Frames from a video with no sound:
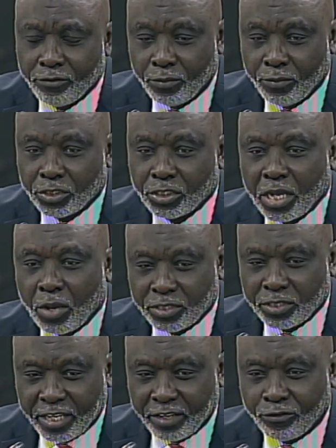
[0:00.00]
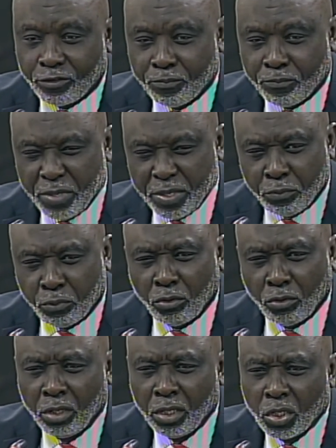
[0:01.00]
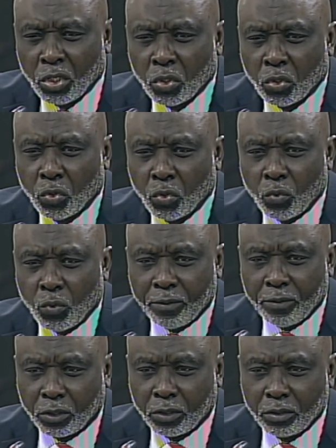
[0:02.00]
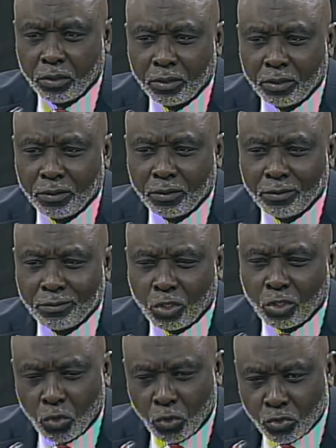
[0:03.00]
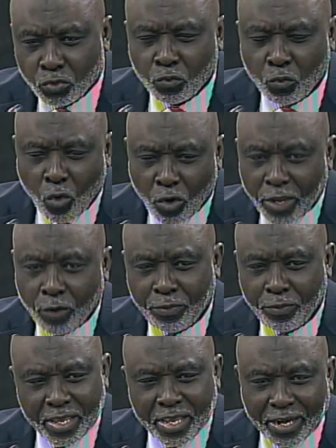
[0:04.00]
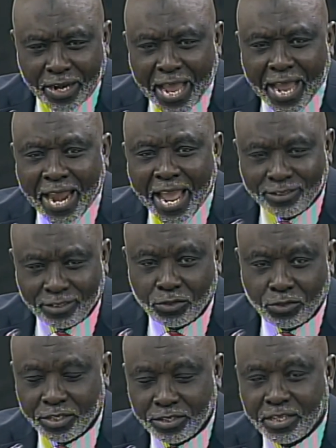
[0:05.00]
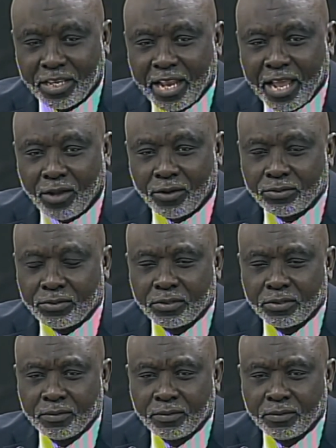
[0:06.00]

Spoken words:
information I was getting from people who were close working with me and had access to the state house.